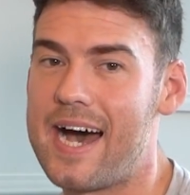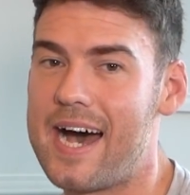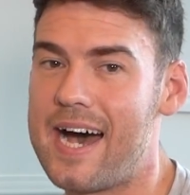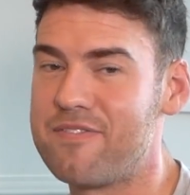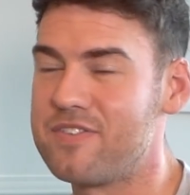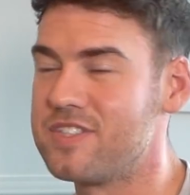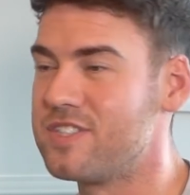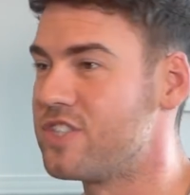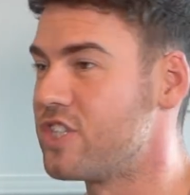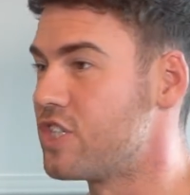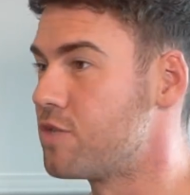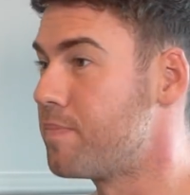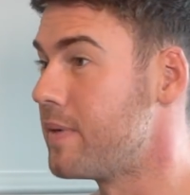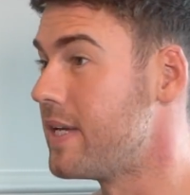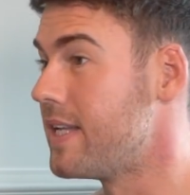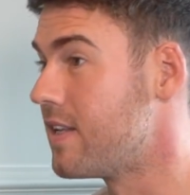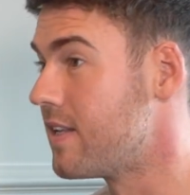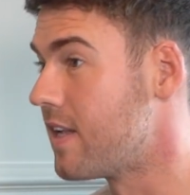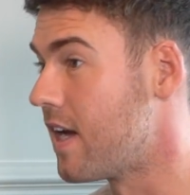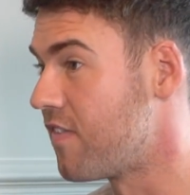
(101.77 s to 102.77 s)
having just
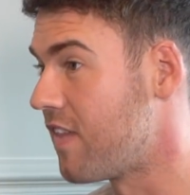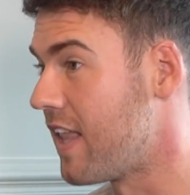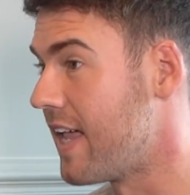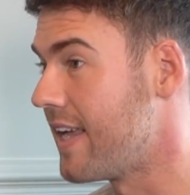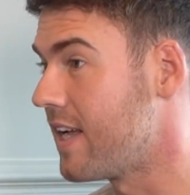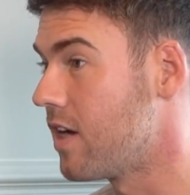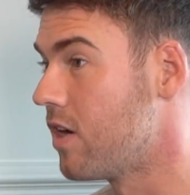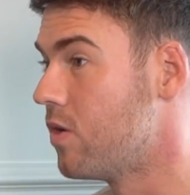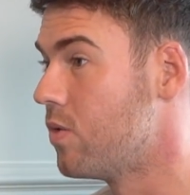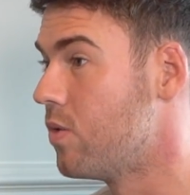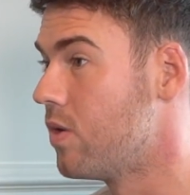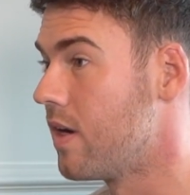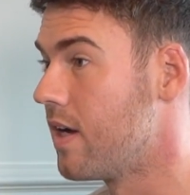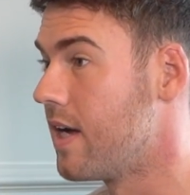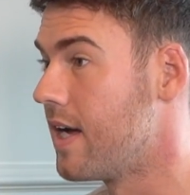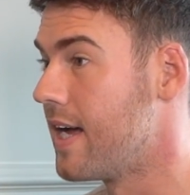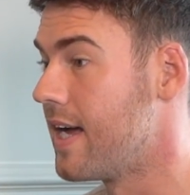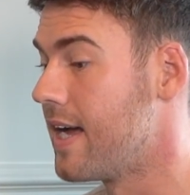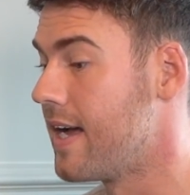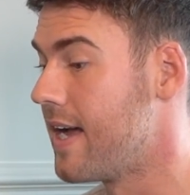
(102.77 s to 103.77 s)
beaten Atletico
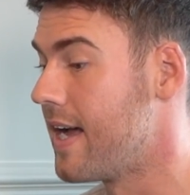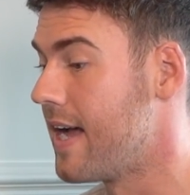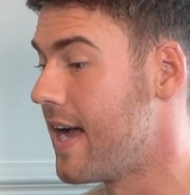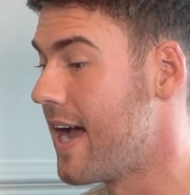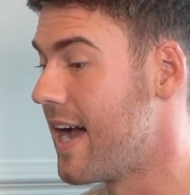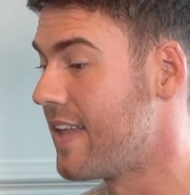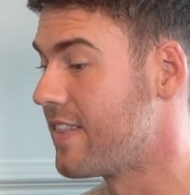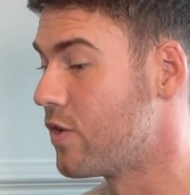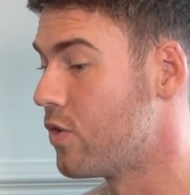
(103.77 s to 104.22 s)
at